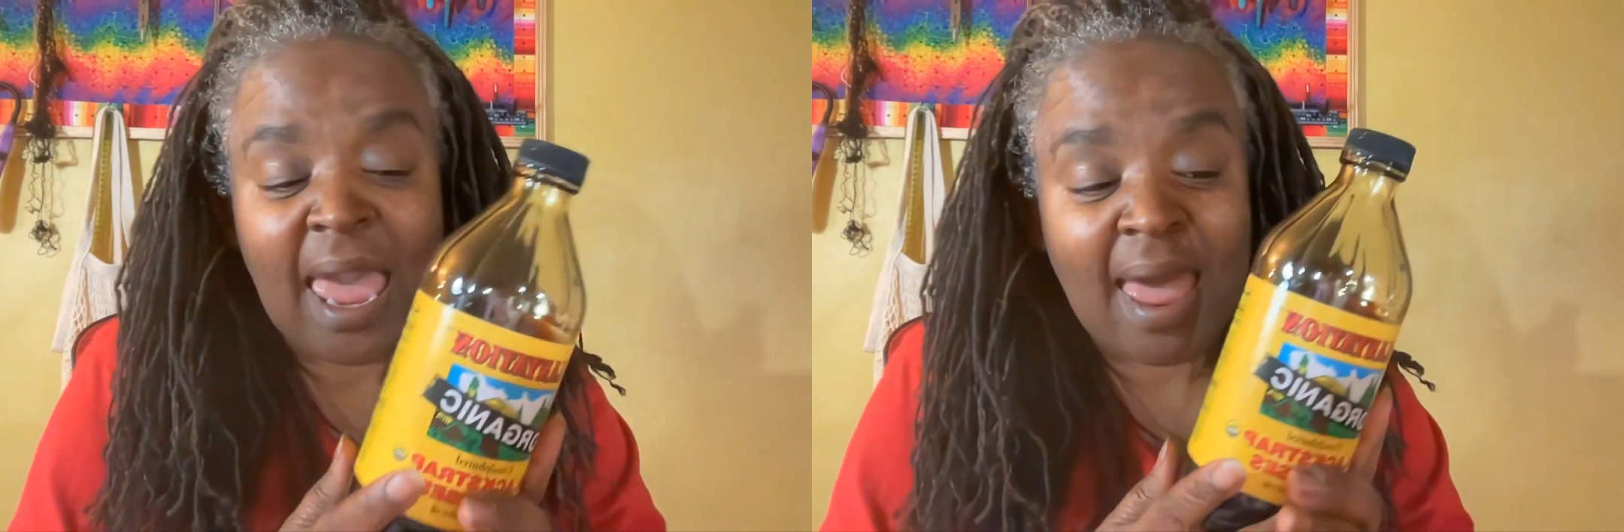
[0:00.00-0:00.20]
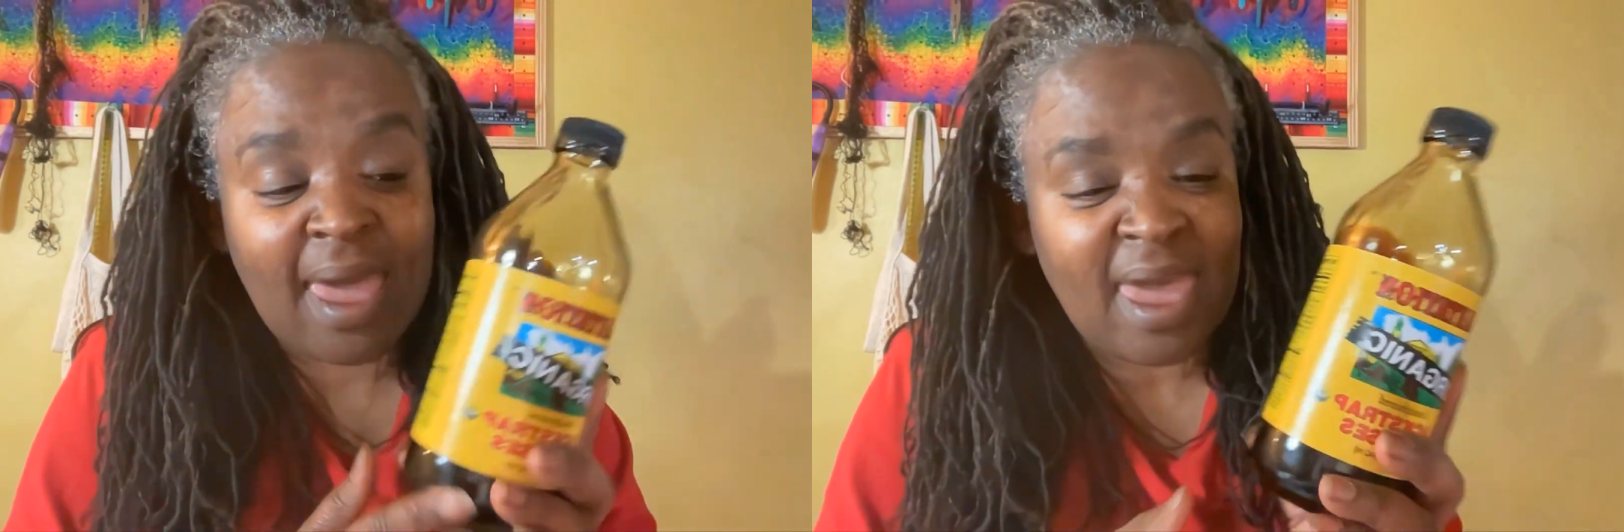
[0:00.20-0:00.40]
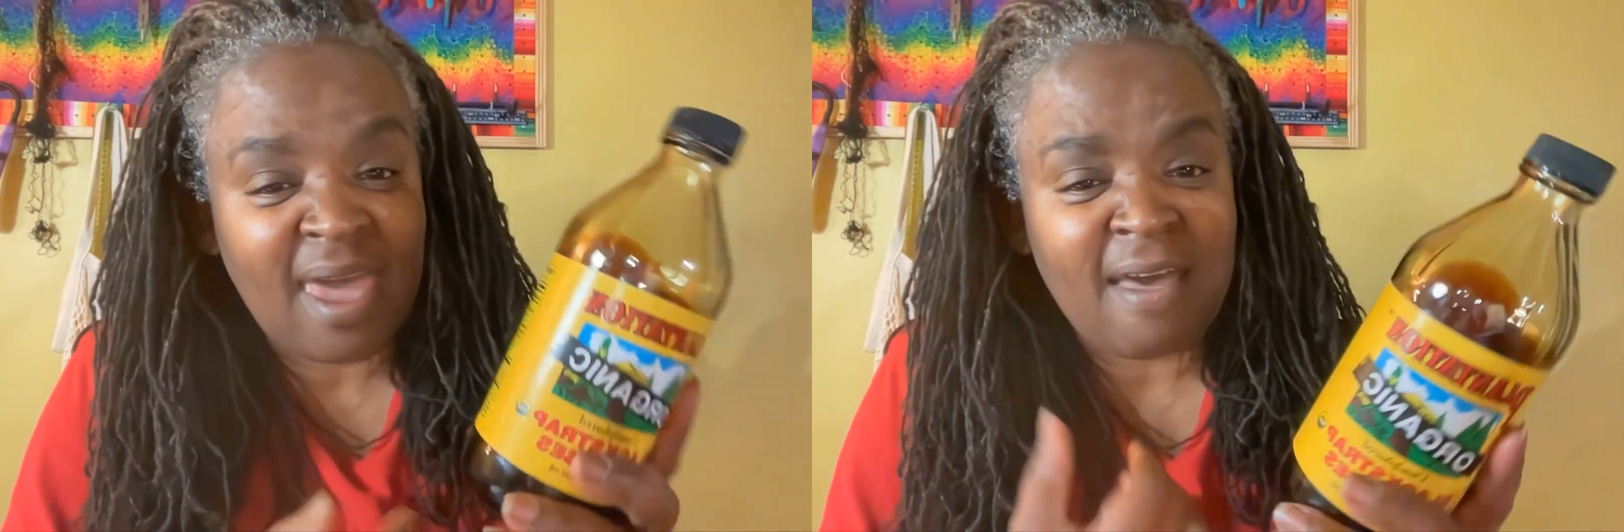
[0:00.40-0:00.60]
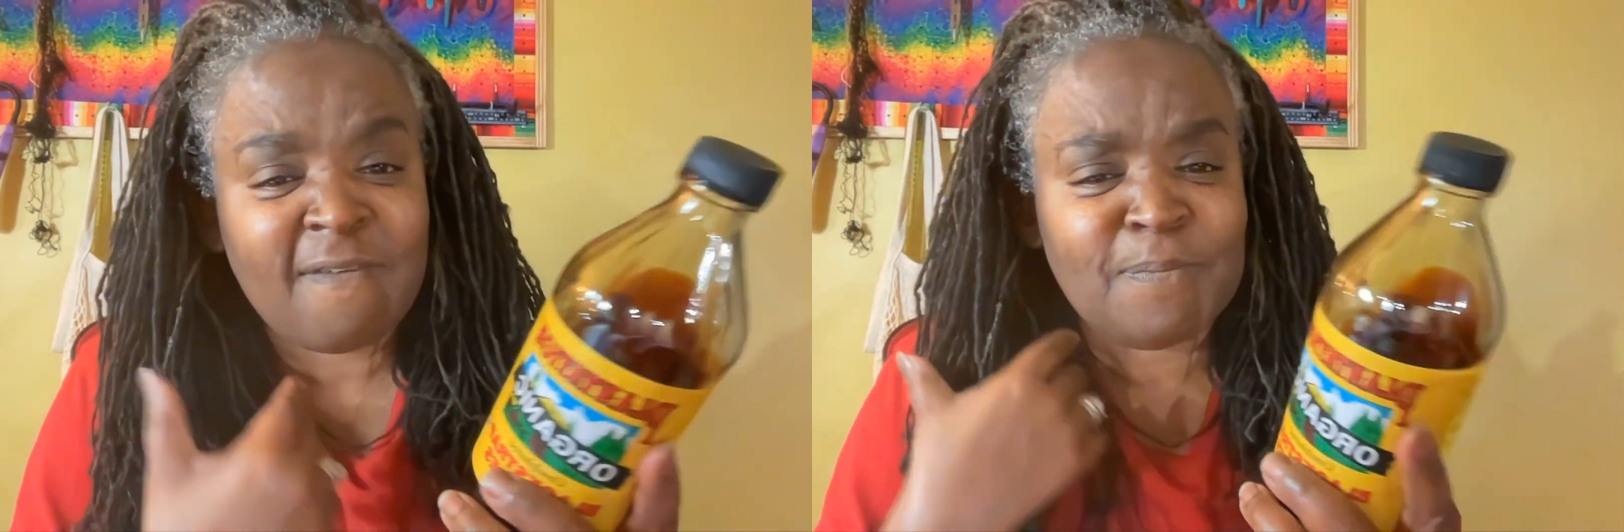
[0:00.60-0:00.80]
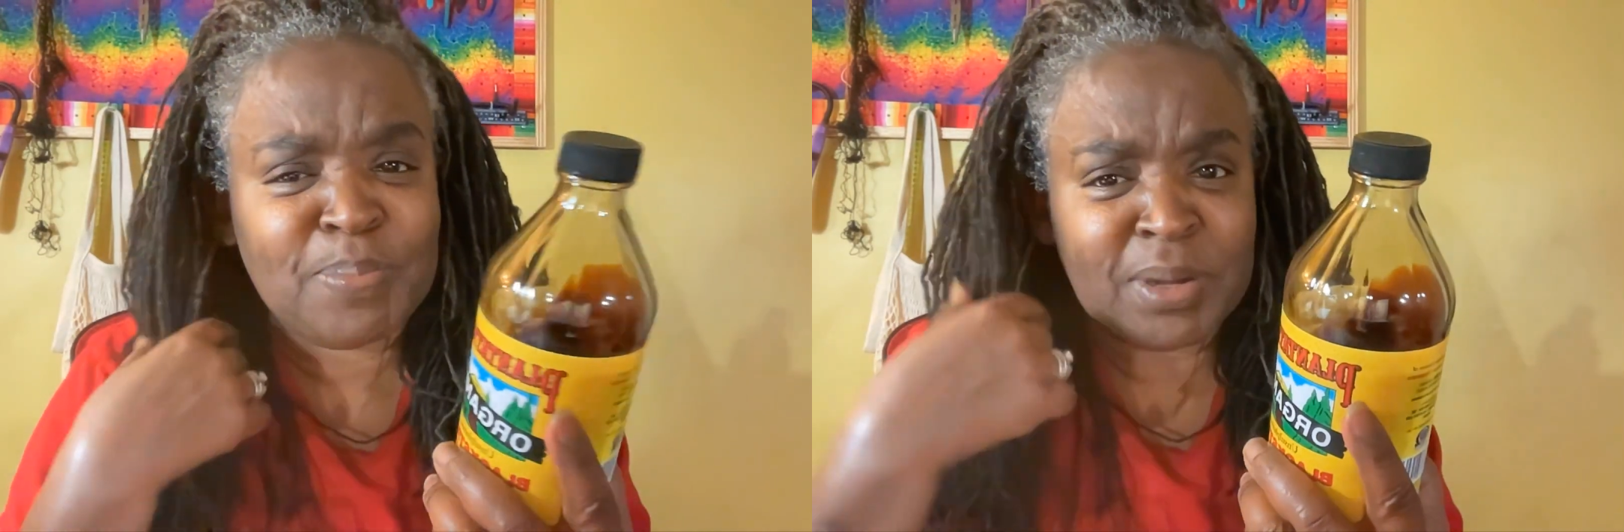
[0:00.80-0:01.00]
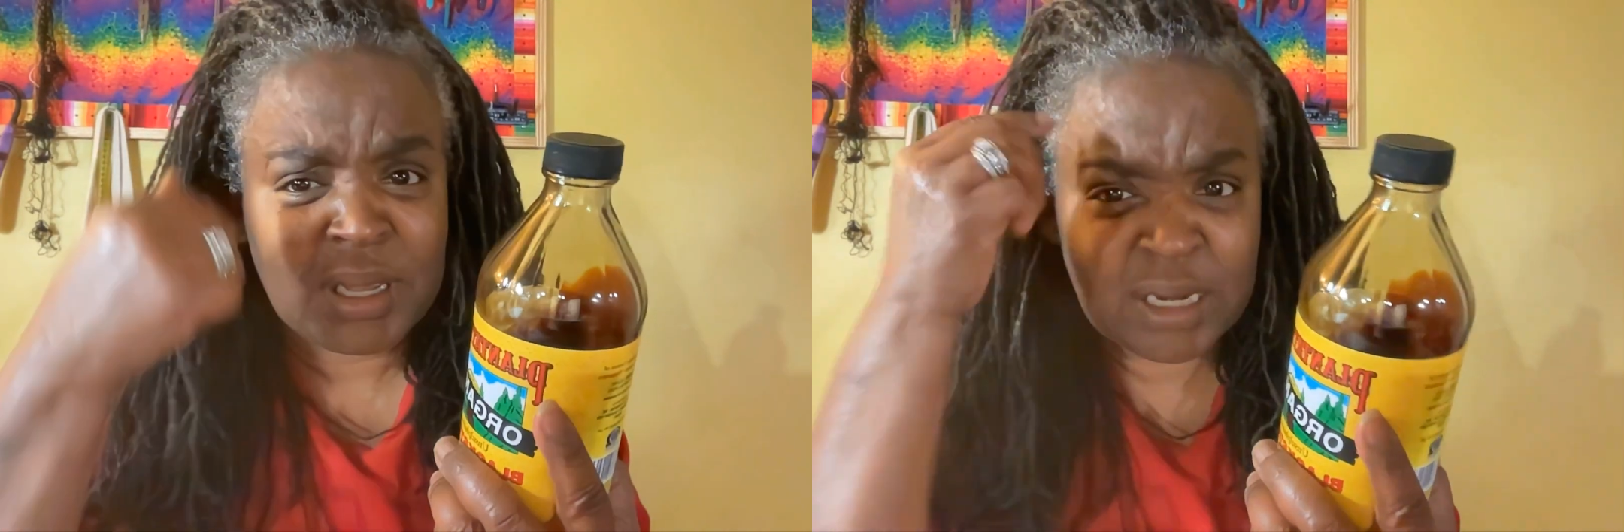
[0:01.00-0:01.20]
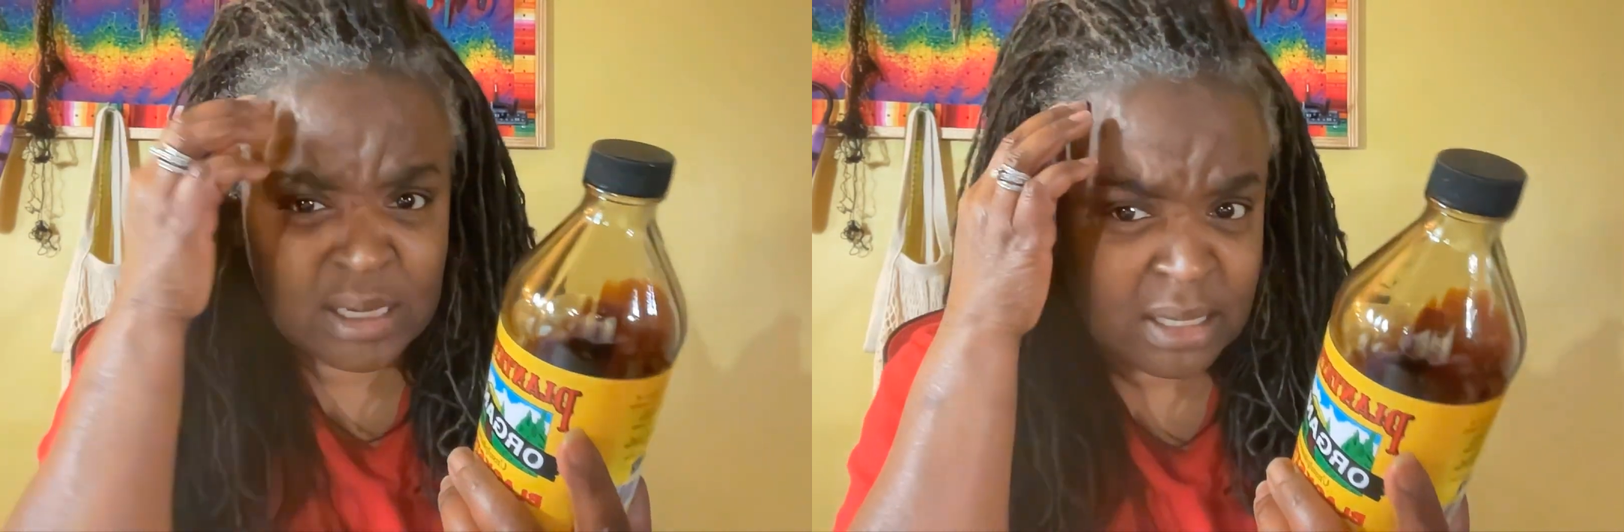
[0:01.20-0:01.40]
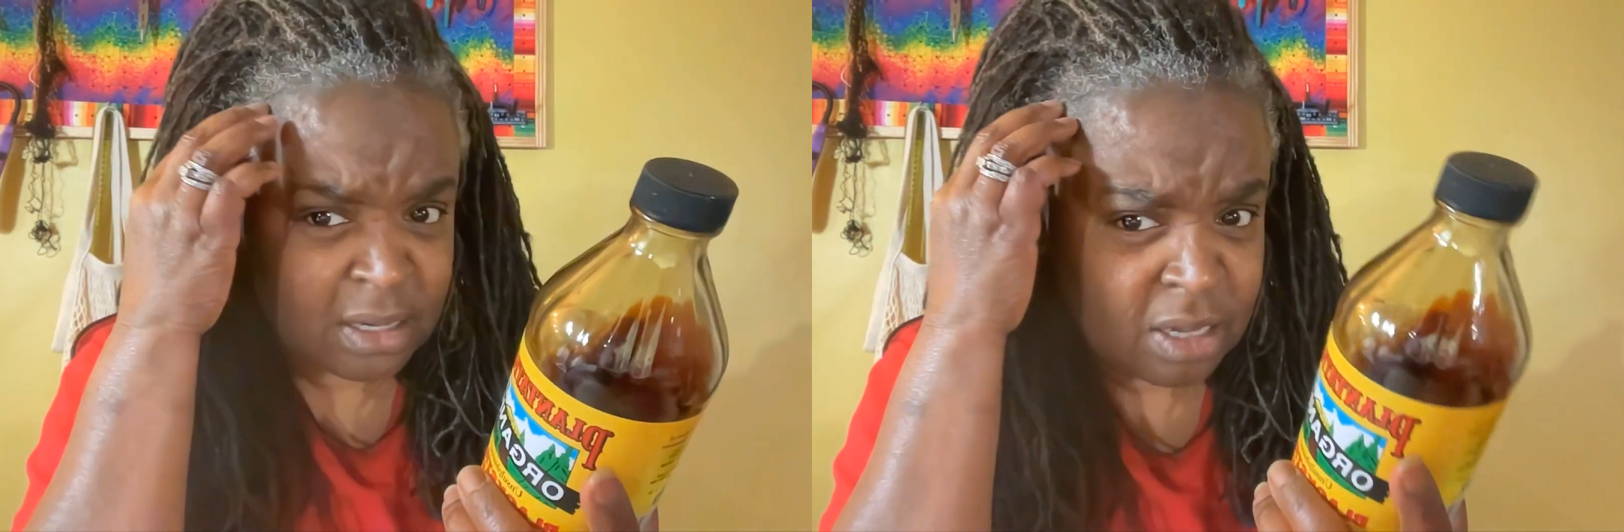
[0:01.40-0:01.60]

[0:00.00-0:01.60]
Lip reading: I have put